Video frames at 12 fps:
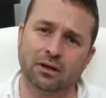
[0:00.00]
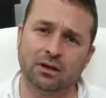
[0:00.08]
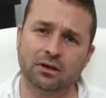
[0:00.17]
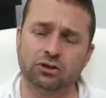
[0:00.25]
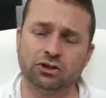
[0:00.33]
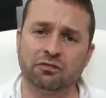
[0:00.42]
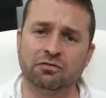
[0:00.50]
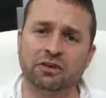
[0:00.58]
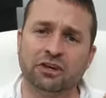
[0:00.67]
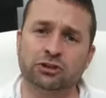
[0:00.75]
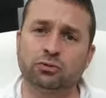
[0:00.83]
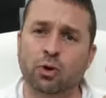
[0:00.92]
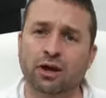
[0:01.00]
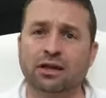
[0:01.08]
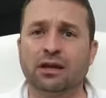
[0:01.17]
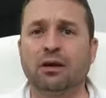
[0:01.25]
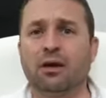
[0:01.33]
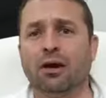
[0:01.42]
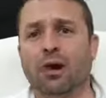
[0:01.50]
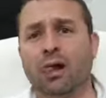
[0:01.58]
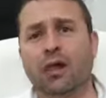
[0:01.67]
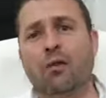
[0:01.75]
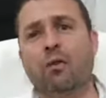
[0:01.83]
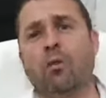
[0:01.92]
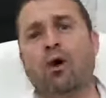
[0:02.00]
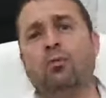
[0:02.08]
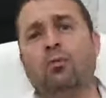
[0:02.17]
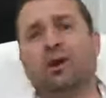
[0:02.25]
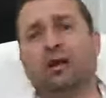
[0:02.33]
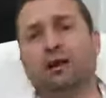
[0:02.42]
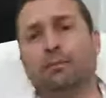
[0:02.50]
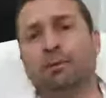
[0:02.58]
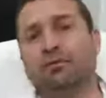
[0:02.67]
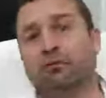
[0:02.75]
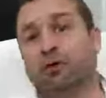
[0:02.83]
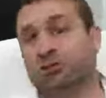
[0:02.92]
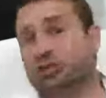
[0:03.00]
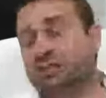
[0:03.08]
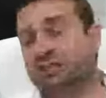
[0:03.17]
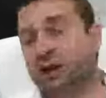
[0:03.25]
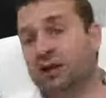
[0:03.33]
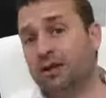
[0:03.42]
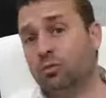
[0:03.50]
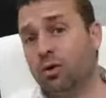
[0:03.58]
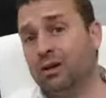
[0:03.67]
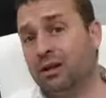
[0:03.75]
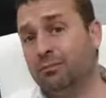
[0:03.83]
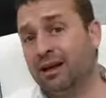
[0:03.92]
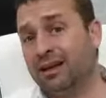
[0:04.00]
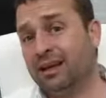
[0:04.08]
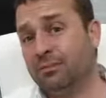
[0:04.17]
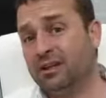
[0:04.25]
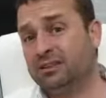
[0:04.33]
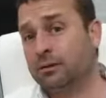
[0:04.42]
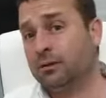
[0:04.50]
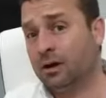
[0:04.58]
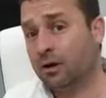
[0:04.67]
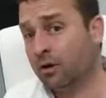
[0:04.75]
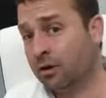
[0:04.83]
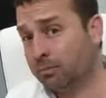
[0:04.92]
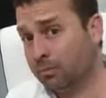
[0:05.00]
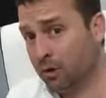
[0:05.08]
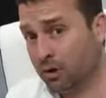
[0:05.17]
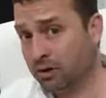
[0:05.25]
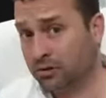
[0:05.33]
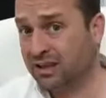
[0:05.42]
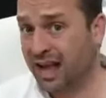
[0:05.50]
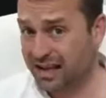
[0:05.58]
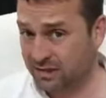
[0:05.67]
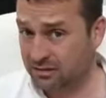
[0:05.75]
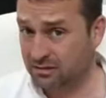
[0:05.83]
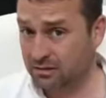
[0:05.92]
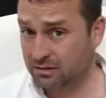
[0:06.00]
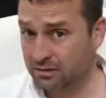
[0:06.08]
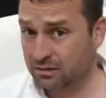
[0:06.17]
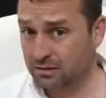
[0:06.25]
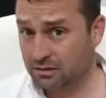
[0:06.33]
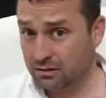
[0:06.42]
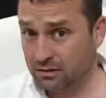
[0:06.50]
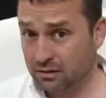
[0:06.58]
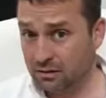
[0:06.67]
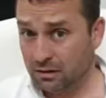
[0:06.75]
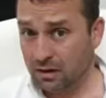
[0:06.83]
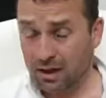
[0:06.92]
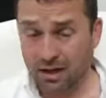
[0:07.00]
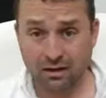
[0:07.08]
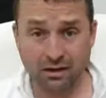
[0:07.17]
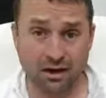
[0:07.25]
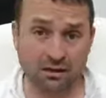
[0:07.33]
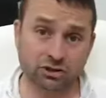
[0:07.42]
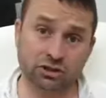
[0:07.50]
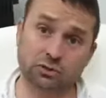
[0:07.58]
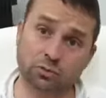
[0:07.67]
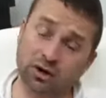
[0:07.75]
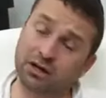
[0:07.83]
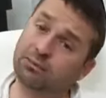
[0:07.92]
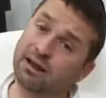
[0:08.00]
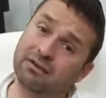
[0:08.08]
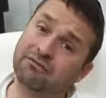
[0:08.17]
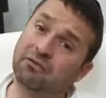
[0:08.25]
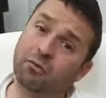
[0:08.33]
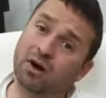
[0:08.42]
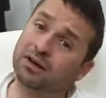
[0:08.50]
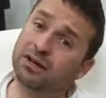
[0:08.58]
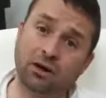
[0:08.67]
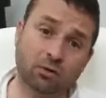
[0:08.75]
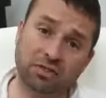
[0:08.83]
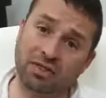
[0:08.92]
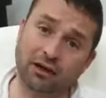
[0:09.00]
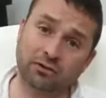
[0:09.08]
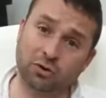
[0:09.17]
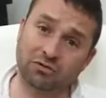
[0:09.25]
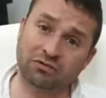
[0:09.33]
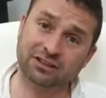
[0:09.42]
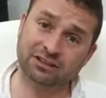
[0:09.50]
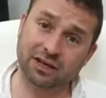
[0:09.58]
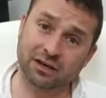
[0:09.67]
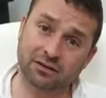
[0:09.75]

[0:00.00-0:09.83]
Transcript: She finished working 1 week before she started working by him. Her employer died. And she's working by him for 1 year without no visa.